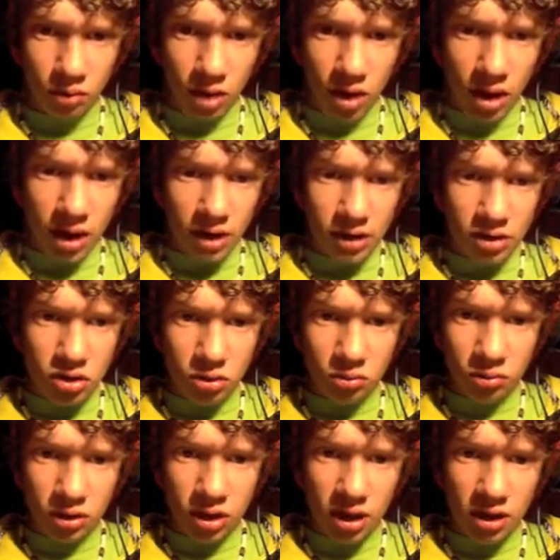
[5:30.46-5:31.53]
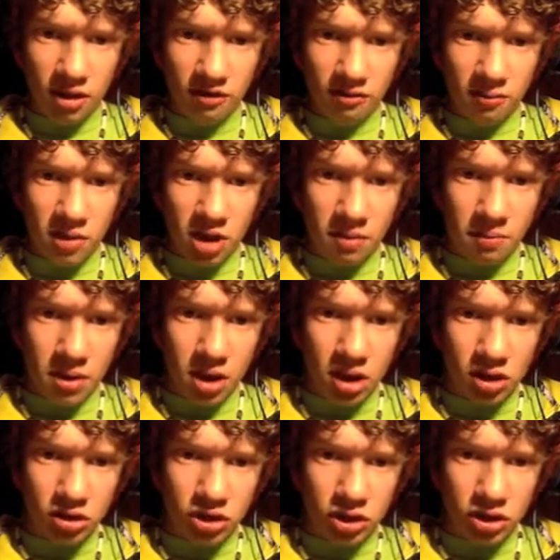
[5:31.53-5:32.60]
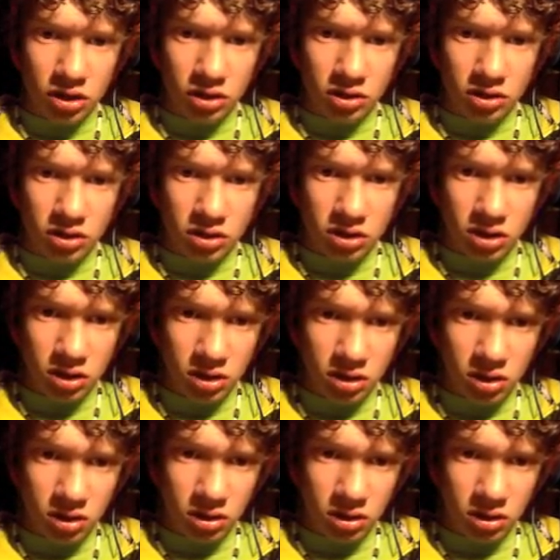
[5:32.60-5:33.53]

Why did you leave me, pages?